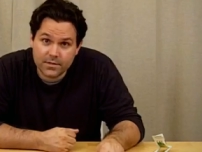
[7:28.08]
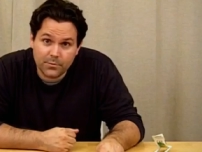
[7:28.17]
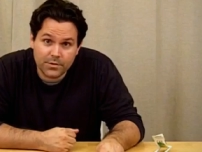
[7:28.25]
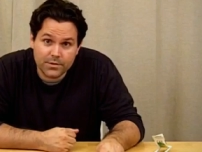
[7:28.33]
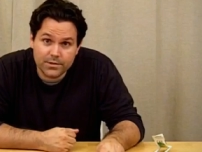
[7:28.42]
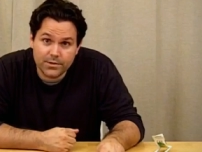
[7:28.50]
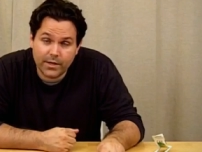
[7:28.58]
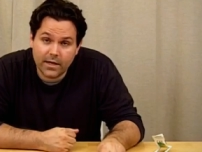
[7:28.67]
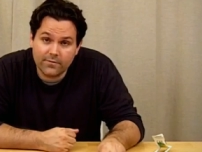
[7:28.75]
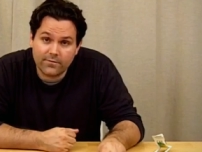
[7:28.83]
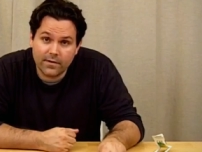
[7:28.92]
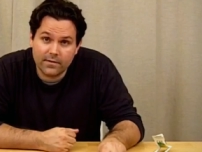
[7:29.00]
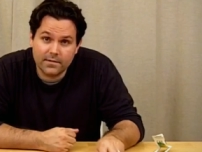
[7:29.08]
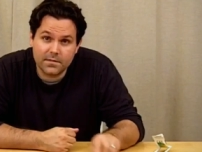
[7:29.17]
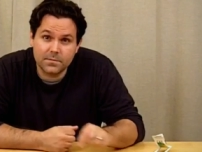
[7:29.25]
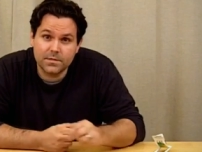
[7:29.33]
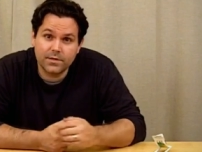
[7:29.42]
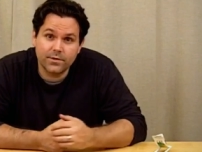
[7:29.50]
for some reason you can't find
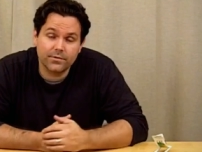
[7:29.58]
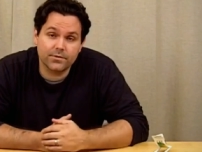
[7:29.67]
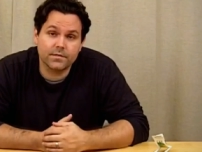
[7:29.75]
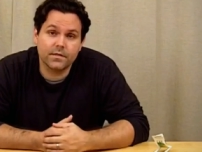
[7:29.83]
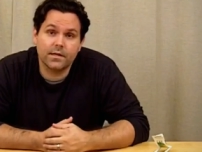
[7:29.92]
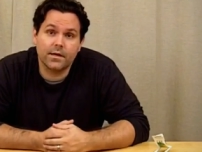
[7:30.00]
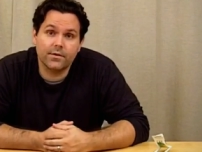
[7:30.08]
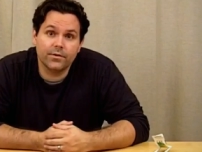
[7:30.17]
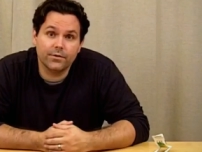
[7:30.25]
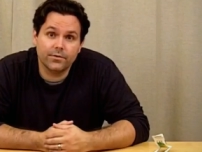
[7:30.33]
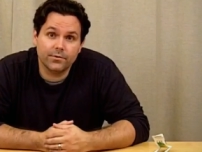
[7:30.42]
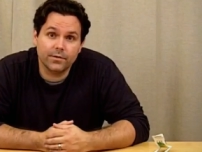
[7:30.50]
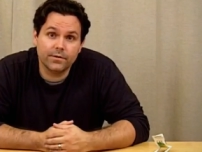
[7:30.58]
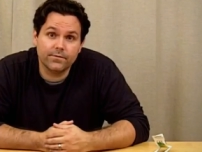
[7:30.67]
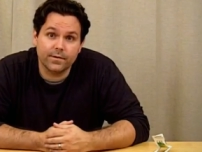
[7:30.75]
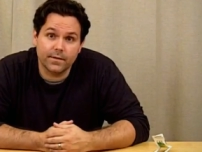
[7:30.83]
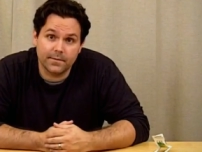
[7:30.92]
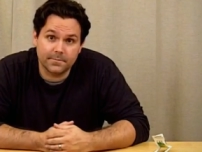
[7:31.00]
these materials in the area you
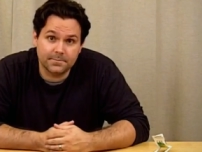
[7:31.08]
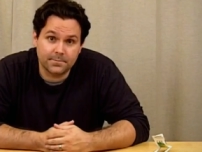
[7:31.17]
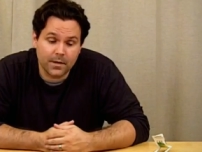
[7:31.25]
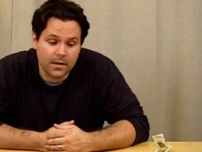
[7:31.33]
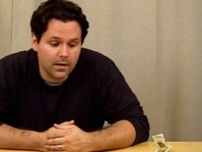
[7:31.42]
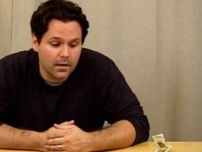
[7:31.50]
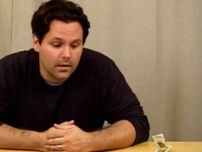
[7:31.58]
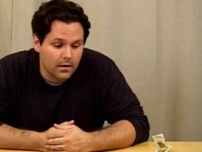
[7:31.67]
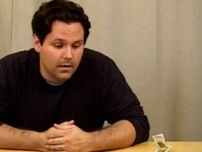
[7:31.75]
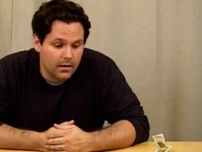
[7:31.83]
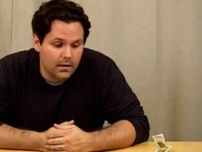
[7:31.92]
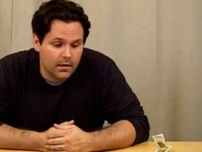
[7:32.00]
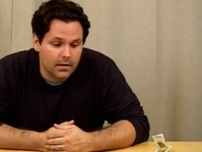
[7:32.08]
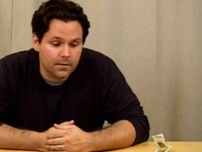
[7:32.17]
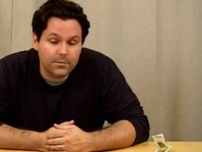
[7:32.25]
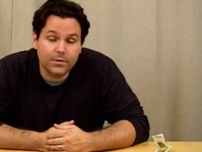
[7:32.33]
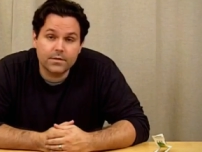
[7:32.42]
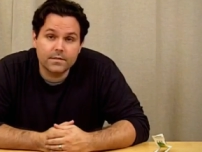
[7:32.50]
live in,
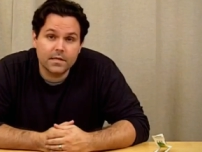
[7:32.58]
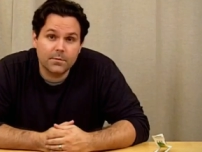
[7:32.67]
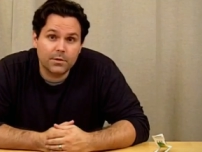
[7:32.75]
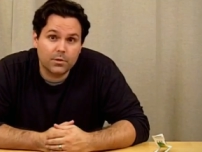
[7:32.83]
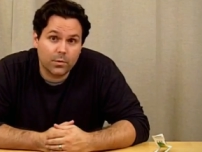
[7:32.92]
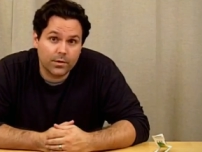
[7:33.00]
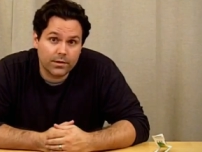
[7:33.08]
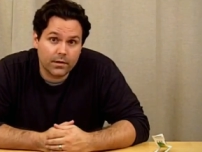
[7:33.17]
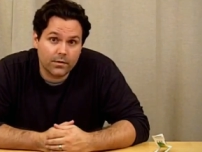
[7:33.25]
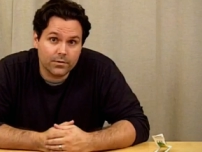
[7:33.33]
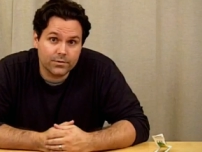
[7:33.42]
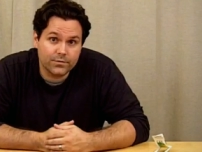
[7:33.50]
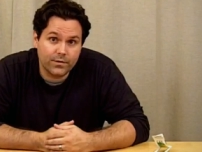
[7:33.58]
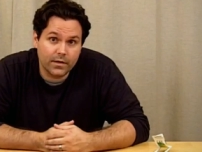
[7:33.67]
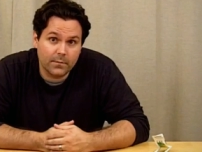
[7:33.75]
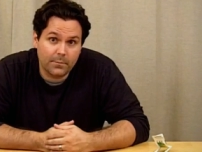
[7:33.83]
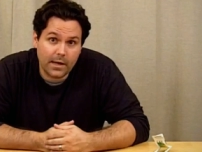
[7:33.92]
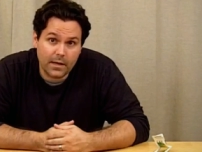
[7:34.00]
um, you can send me $20
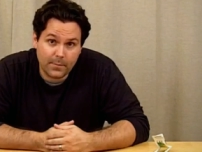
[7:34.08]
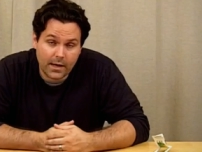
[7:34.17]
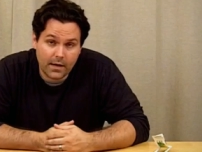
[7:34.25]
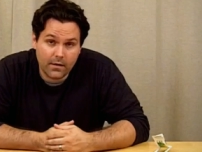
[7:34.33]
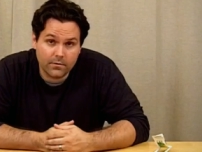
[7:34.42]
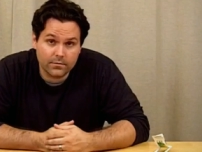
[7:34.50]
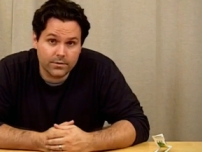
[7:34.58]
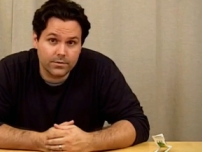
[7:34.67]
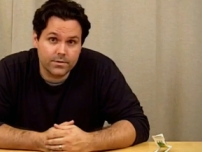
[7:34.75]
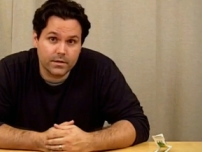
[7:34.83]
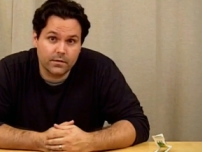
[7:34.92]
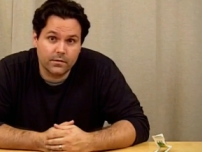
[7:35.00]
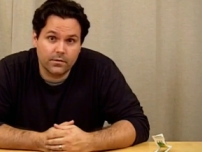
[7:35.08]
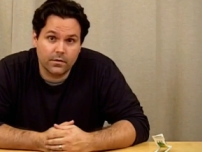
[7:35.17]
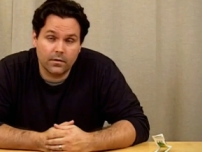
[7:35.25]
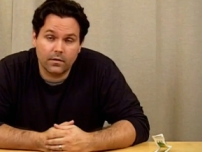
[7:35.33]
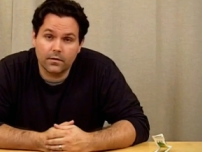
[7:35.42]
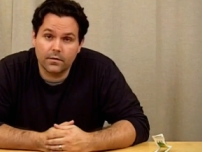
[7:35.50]
via PayPal using
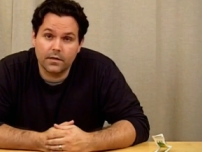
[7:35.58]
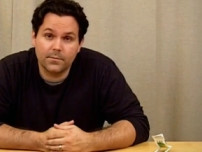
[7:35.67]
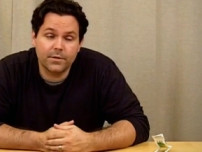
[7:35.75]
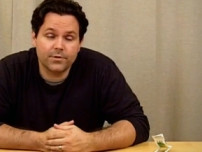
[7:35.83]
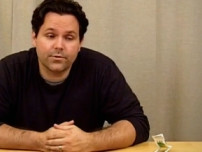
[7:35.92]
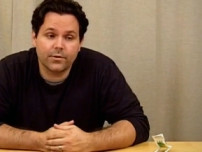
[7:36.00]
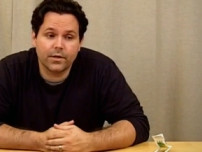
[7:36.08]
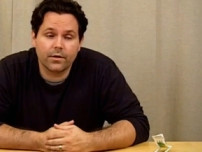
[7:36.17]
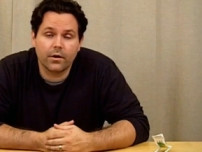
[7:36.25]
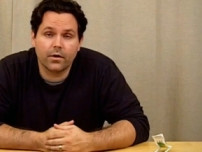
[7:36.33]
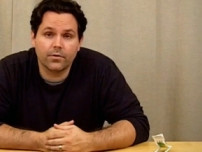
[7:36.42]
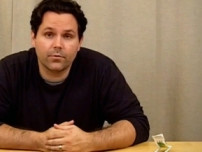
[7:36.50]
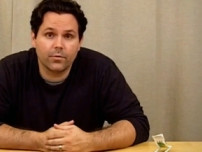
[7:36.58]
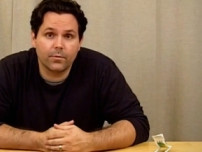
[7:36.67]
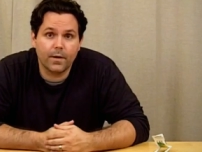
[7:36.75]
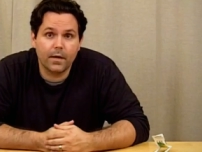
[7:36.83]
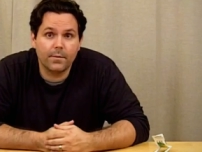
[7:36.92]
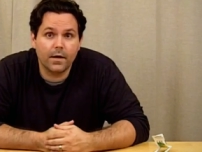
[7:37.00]
uh, any major credit card
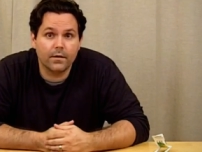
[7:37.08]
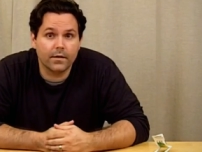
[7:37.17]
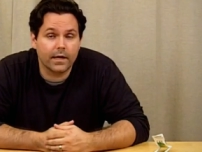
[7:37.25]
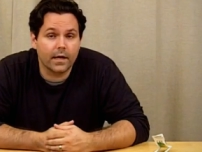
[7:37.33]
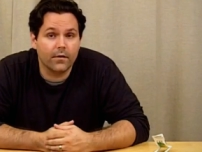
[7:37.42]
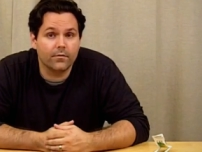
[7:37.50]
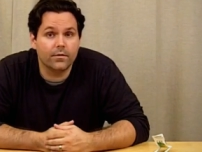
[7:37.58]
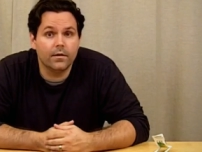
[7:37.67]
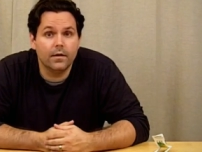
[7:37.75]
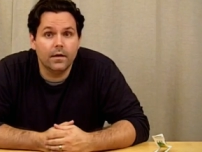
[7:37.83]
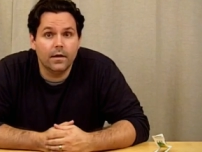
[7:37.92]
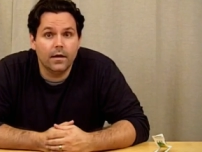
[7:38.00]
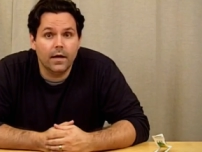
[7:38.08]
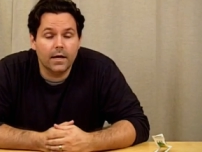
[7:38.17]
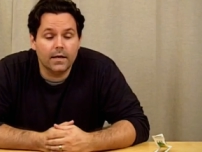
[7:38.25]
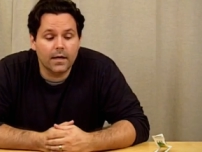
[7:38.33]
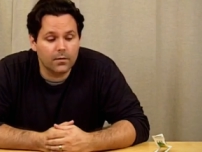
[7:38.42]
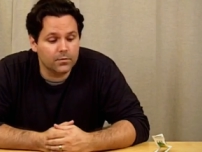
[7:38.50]
or a PayPal account,
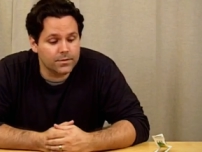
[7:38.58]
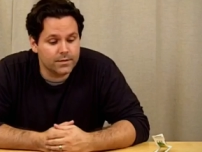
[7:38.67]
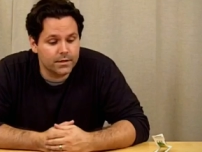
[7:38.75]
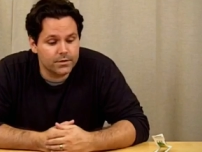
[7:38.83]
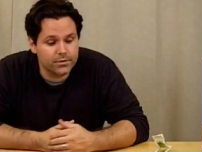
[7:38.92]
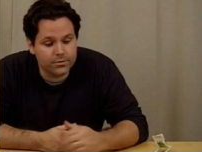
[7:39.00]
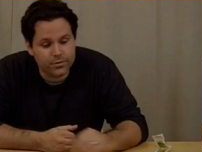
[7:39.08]
and I will send